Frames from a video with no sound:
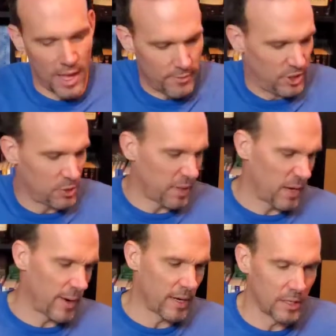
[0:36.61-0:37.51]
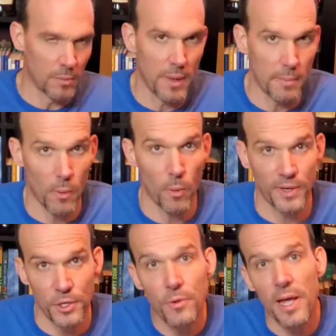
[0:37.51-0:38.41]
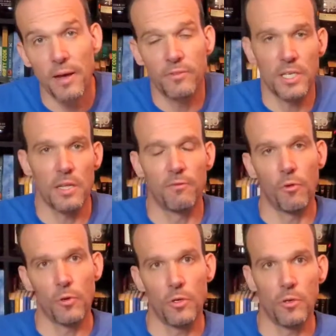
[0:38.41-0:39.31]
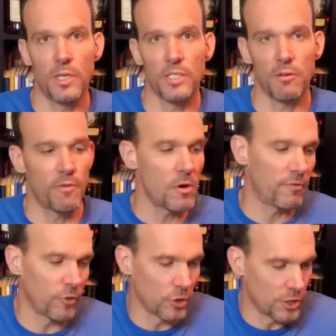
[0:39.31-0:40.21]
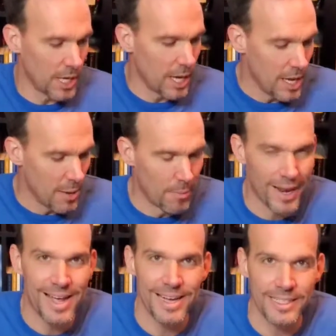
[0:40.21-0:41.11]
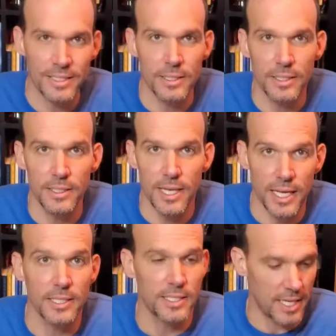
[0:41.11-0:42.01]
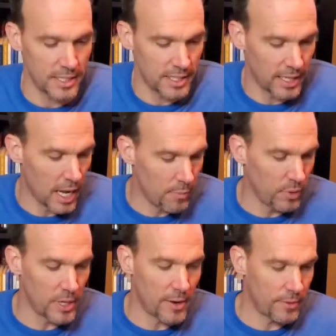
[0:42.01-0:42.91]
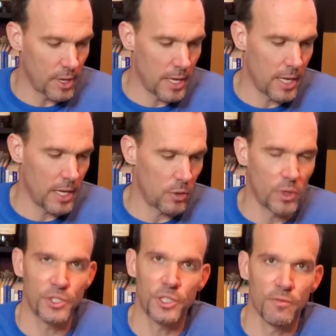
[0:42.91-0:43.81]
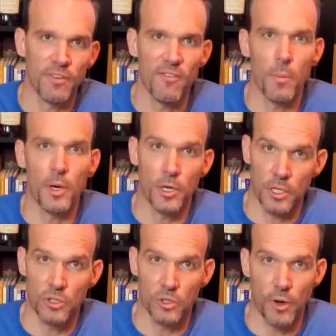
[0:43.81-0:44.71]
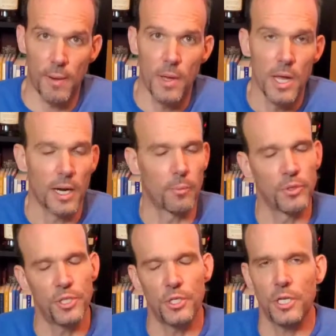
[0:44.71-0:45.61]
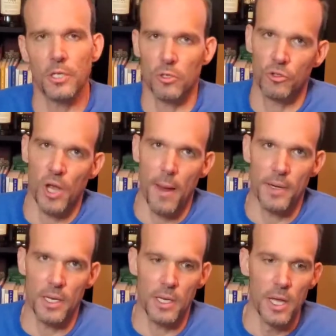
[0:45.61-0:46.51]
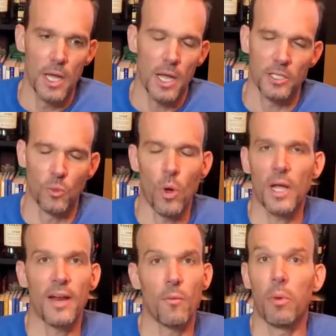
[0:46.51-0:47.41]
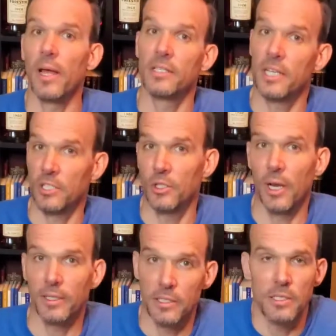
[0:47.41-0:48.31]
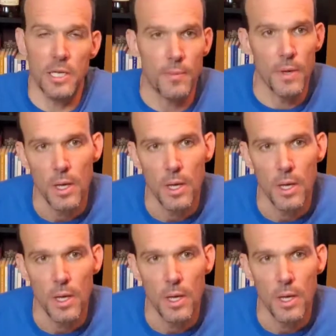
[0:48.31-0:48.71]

I was just playing around a little bit. But what we do have today for you is our very first blind taste testing. And I put out a question for everybody on Instagram. I appreciate you guys all chiming in as to what kind of a blind test you'd like to see.